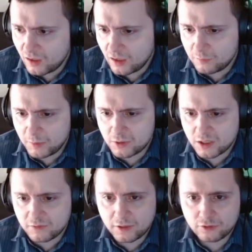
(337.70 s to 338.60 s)
Maybe
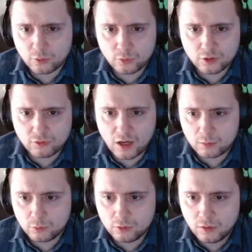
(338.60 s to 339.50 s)
can I find a stone that's
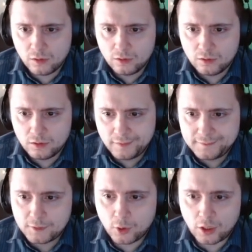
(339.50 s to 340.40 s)
crackable?
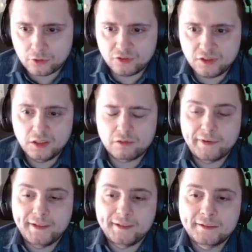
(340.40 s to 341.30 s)
Okay, so see this
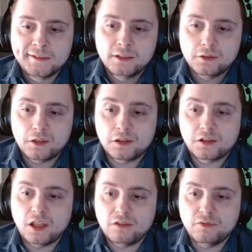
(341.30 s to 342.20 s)
right here? It says
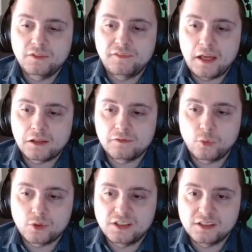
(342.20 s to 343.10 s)
successfully facet
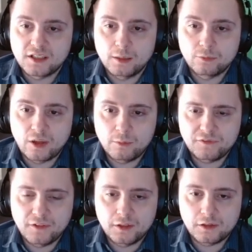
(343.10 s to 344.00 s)
14 times. I'm going
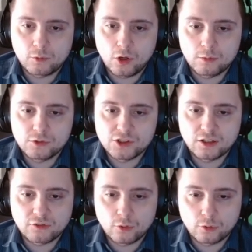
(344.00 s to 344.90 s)
to find some garbage
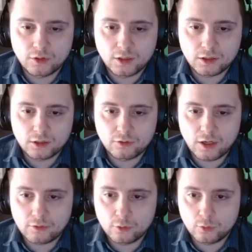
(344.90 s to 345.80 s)
ass stone that I can
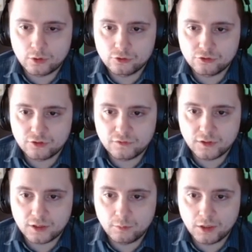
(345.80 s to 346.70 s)
crack real quick just to
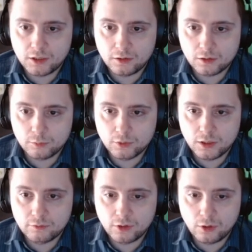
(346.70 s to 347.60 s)
fucking make an example
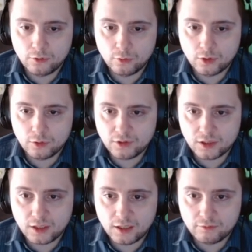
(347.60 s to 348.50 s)
out of it. Although I don't think
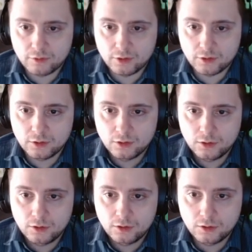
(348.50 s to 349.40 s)
I have any
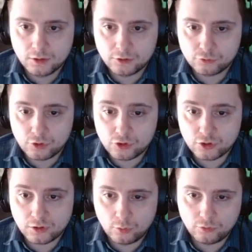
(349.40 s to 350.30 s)
like straight
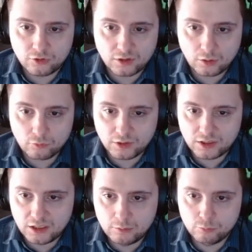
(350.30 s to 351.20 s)
shit stones because I don't really
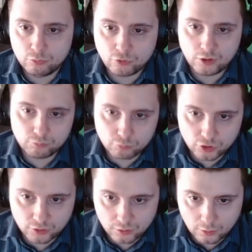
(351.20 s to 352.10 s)
keep straight
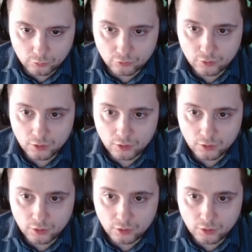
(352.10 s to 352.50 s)
shit stones.